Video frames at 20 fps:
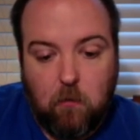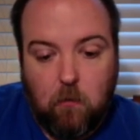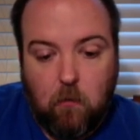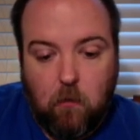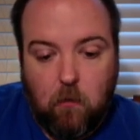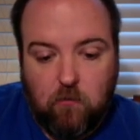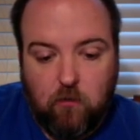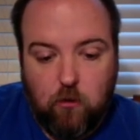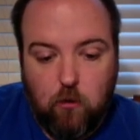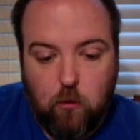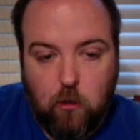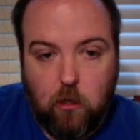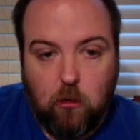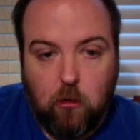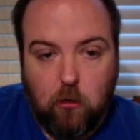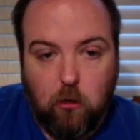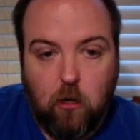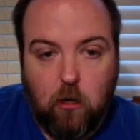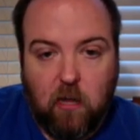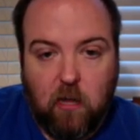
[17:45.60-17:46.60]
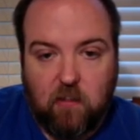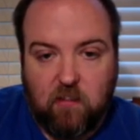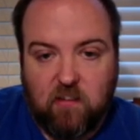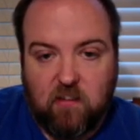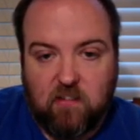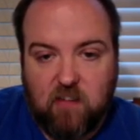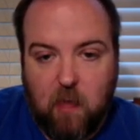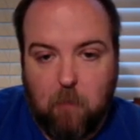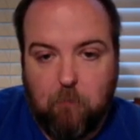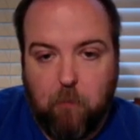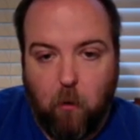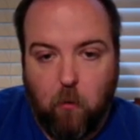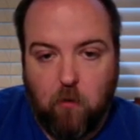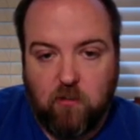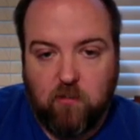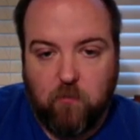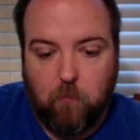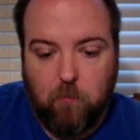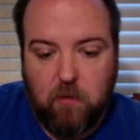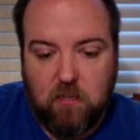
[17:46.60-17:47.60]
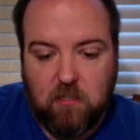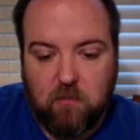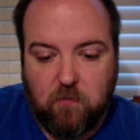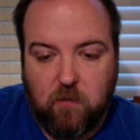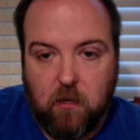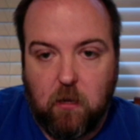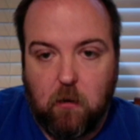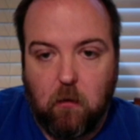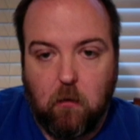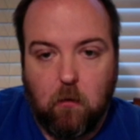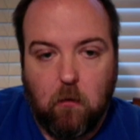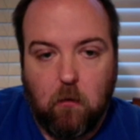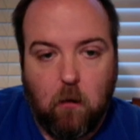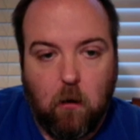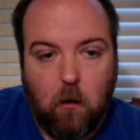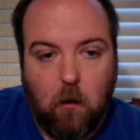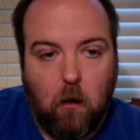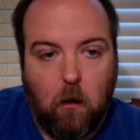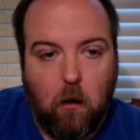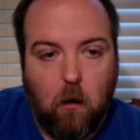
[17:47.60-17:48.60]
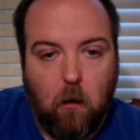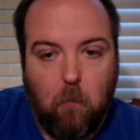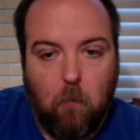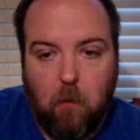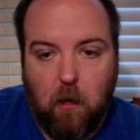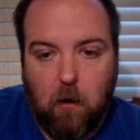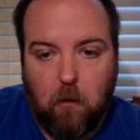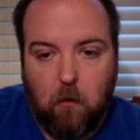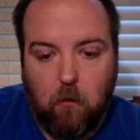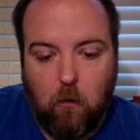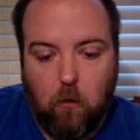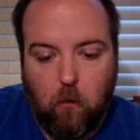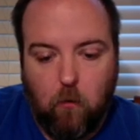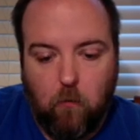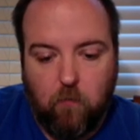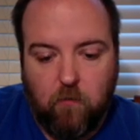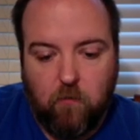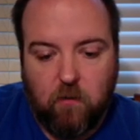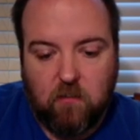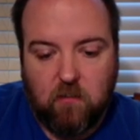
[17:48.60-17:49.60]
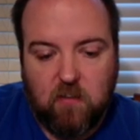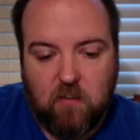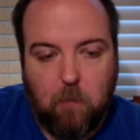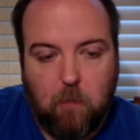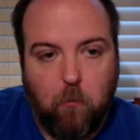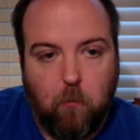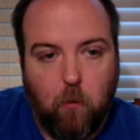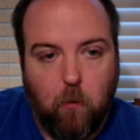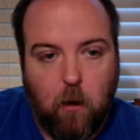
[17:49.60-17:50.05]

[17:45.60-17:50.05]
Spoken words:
So you can look at the set bonus of a piece of gear. I don't know an example right